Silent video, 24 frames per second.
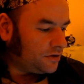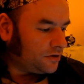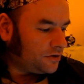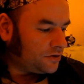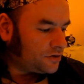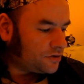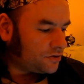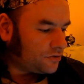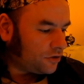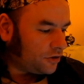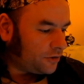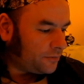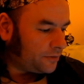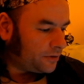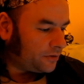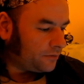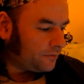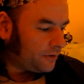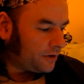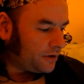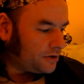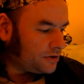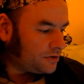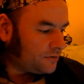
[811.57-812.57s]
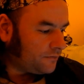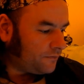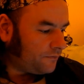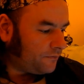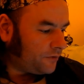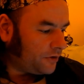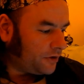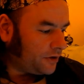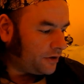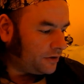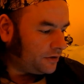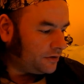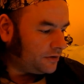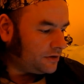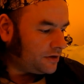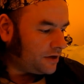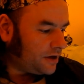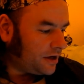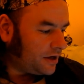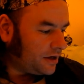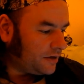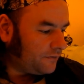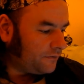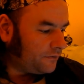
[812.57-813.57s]
ascribing a range of violent,
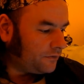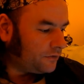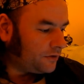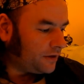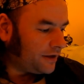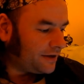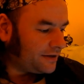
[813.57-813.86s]
hateful,